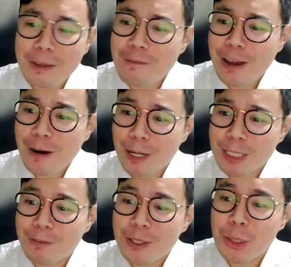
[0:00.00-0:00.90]
you very
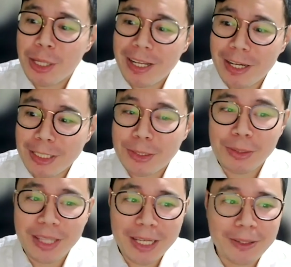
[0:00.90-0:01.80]
much for joining us
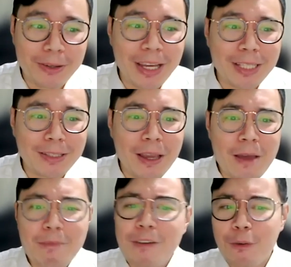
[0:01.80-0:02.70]
today. And
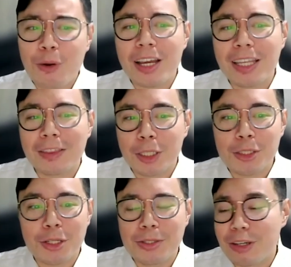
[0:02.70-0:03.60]
before I
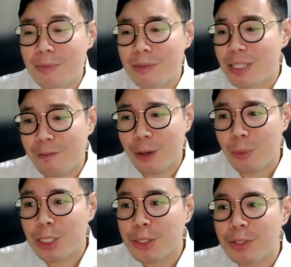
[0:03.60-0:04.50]
touch on some specific
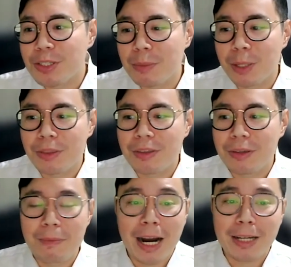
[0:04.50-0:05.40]
questions about
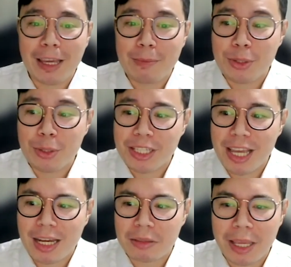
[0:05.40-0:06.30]
the Maritime Zones
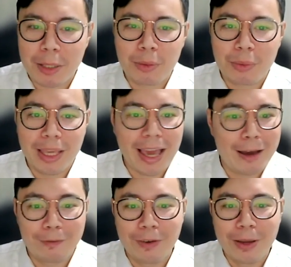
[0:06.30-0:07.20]
Act, and we
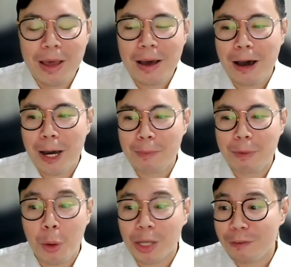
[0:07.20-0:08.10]
have
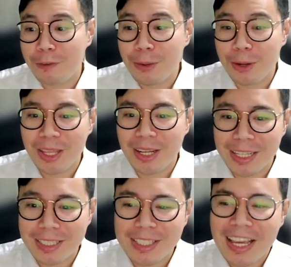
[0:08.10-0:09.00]
quite a few on the
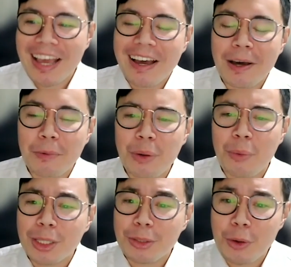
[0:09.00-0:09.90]
list, we
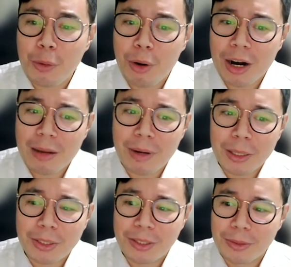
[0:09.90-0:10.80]
want to know more
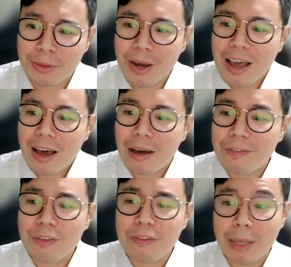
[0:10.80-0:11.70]
about you.
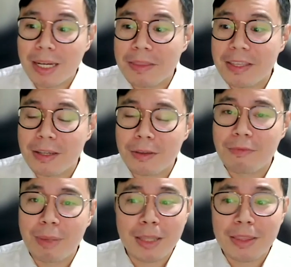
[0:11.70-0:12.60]
You've been
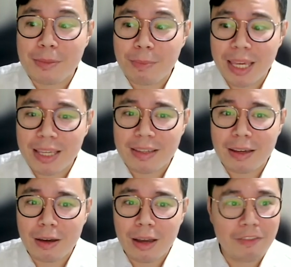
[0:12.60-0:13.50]
in the space
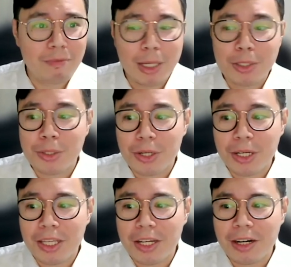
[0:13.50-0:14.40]
I've mentioned
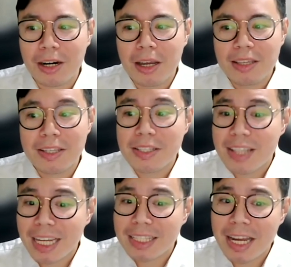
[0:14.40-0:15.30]
earlier since
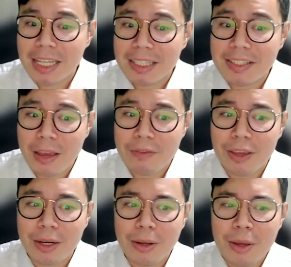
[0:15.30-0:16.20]

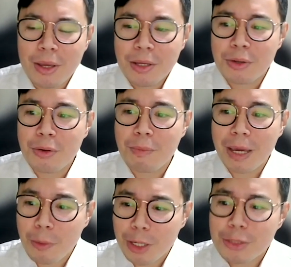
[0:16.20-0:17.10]
1997. So my
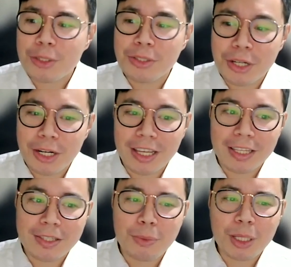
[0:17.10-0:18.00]
question, sir,
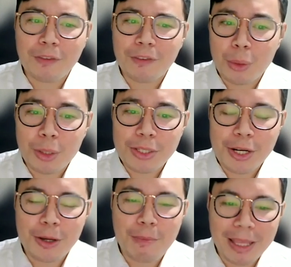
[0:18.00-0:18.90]
is what fuels
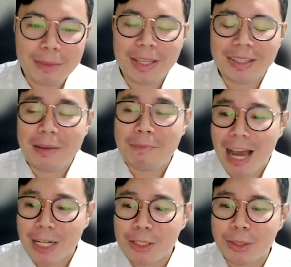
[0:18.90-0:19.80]
your commitment and
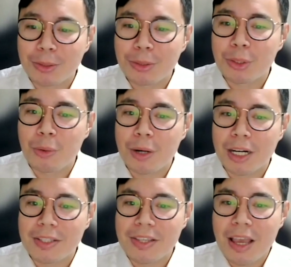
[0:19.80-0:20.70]
passion
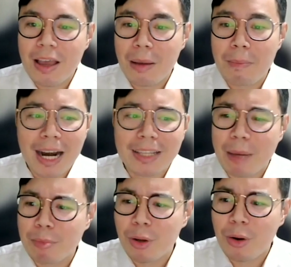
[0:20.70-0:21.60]
towards
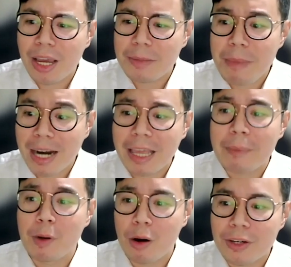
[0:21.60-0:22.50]
maritime law and
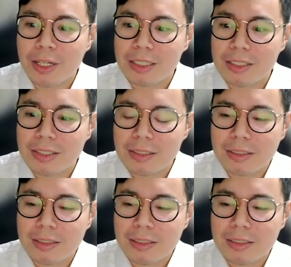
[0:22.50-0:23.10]
maritime governance?